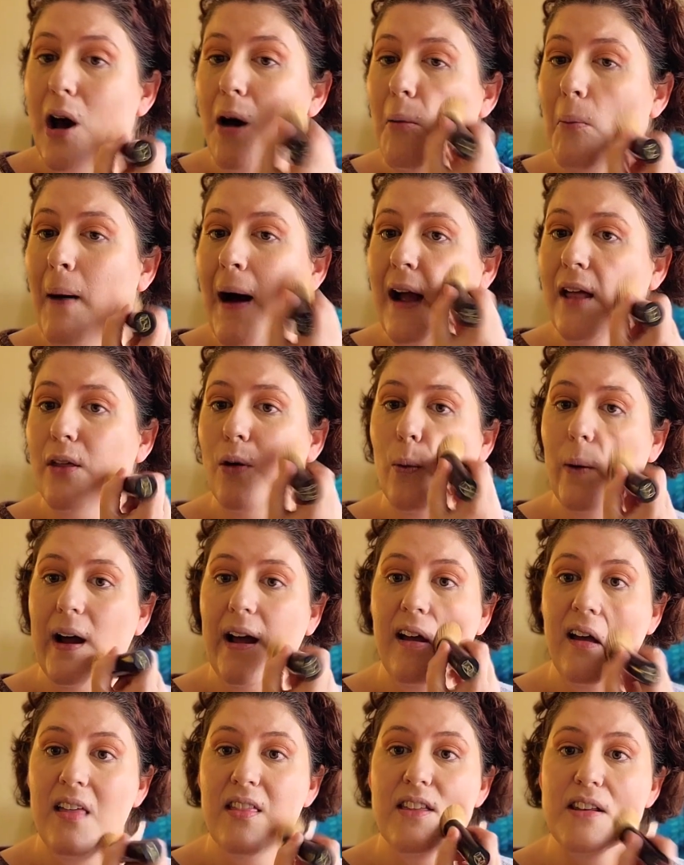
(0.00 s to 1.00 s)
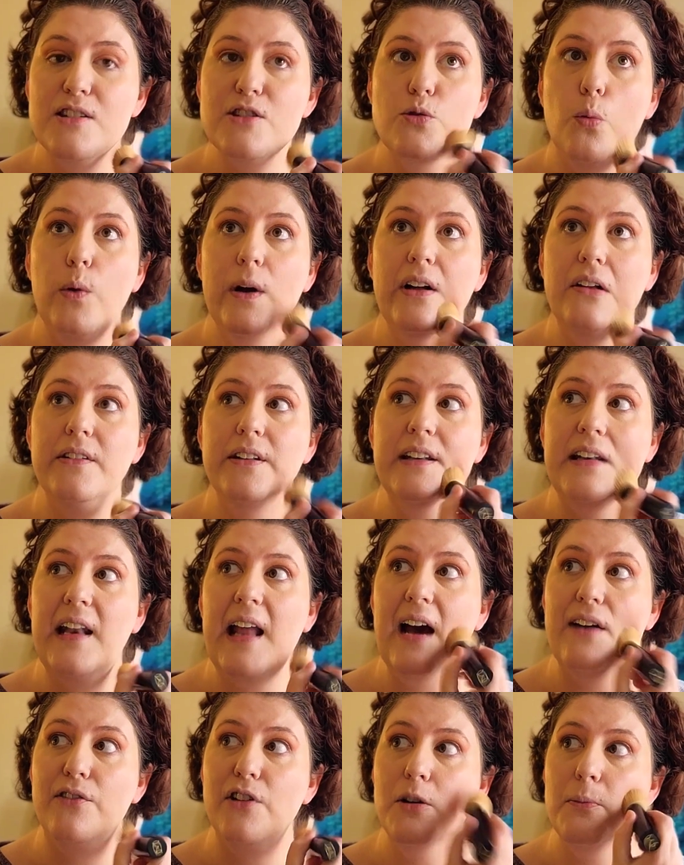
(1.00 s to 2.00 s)
By the way, this will
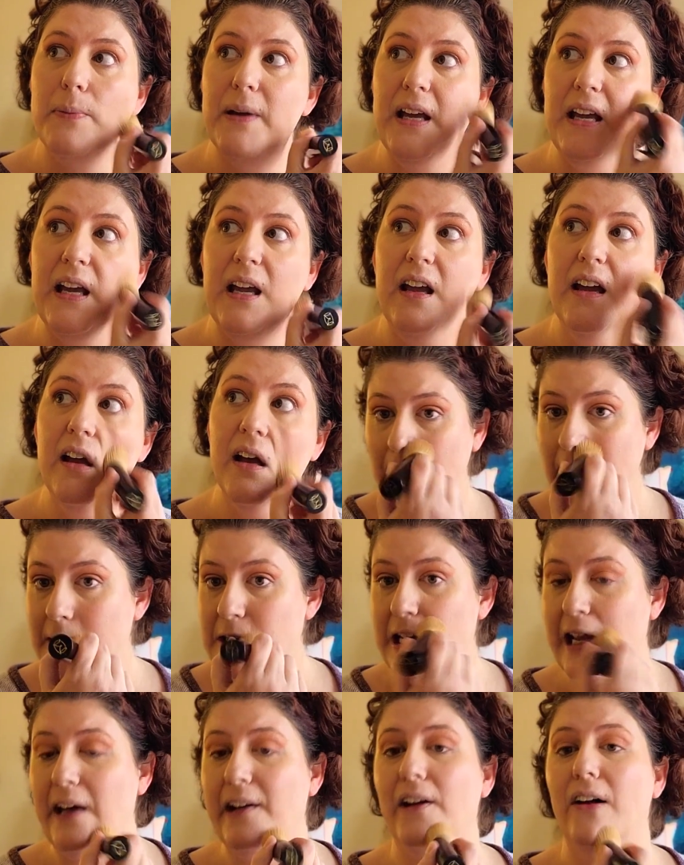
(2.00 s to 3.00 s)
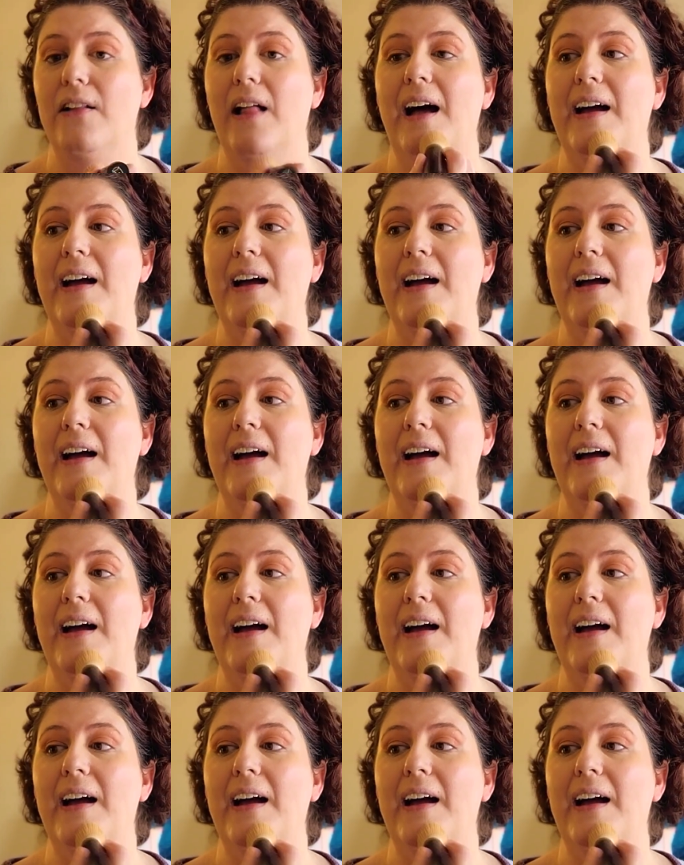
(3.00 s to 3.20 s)
never be a channel.